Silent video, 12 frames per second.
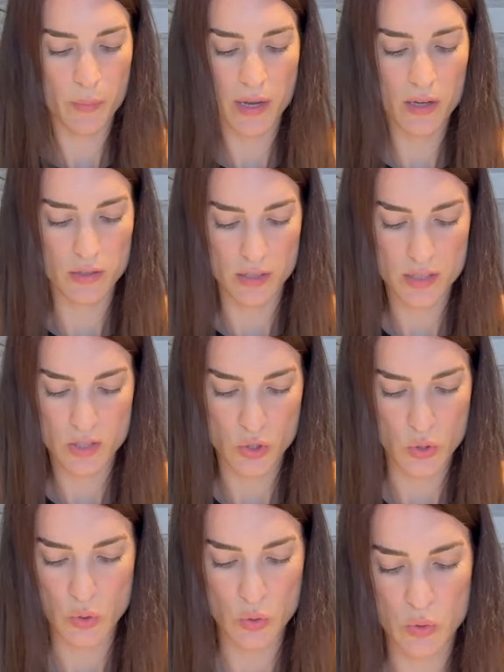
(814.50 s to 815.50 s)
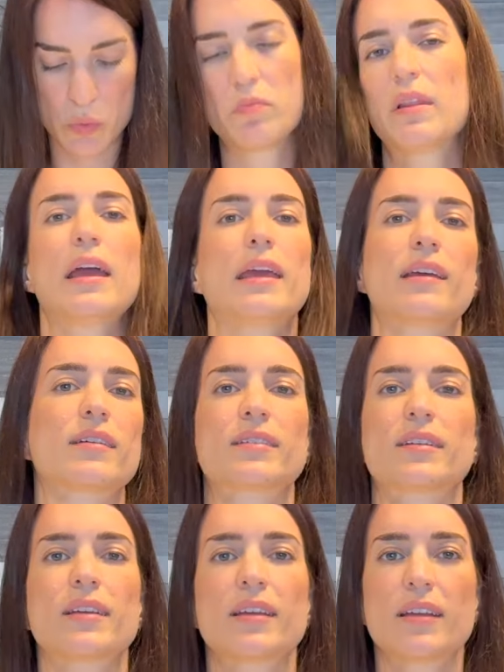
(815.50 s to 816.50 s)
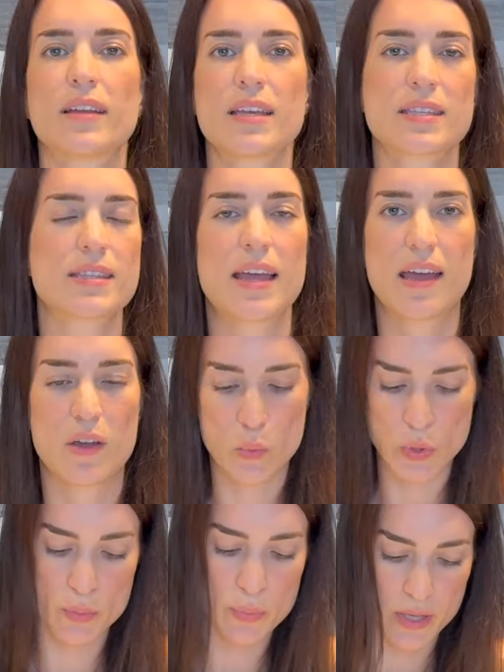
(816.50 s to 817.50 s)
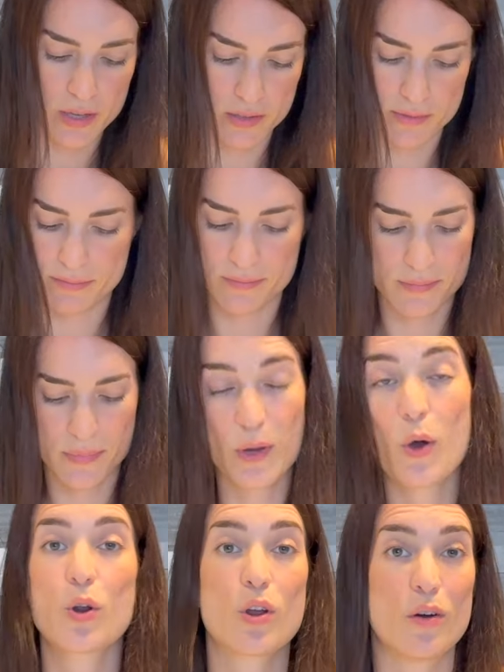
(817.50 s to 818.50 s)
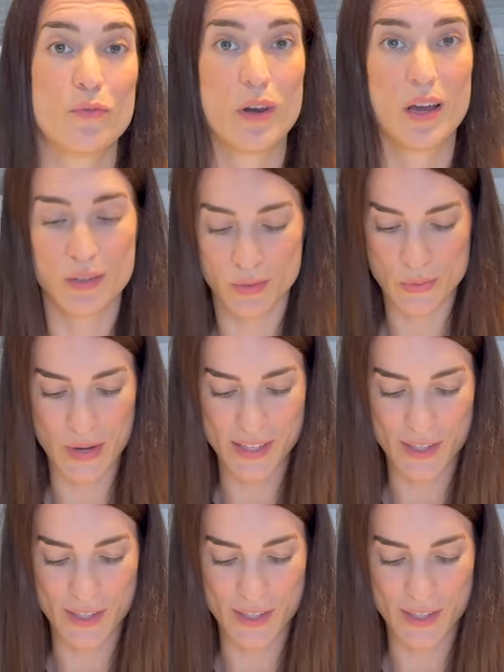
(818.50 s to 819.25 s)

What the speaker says: be good to like snack with beer or kofola. Why